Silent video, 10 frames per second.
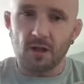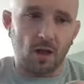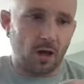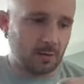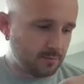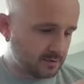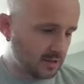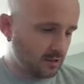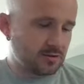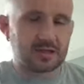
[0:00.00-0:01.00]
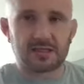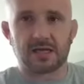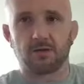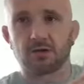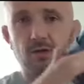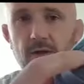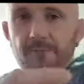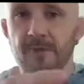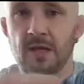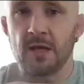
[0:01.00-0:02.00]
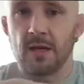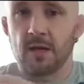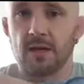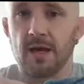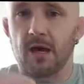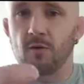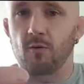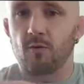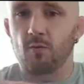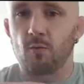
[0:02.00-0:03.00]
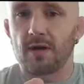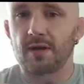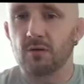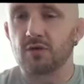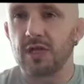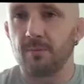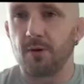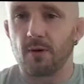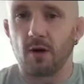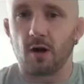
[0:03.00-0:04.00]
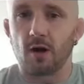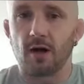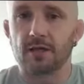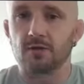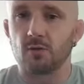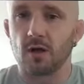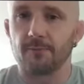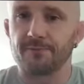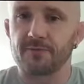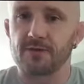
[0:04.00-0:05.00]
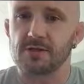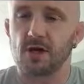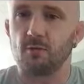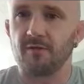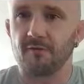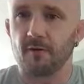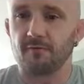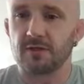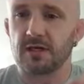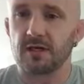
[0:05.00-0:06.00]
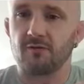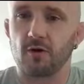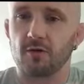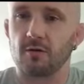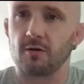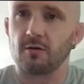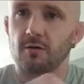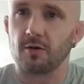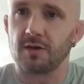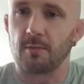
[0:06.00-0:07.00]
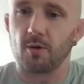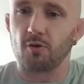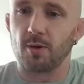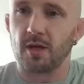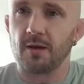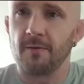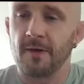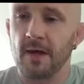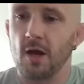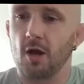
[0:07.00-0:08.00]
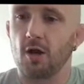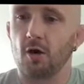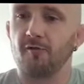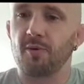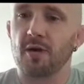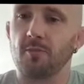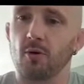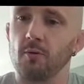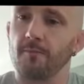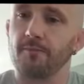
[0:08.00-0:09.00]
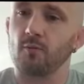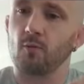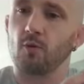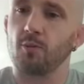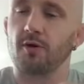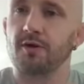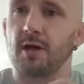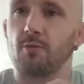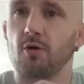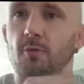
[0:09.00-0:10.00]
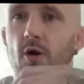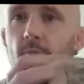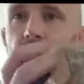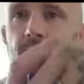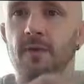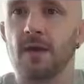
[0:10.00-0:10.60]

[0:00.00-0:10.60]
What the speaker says: So this is how I do it. Now, one little tip I like as well to start with, obviously you've got your thumb loop here. A lot of people will put the thumb loop on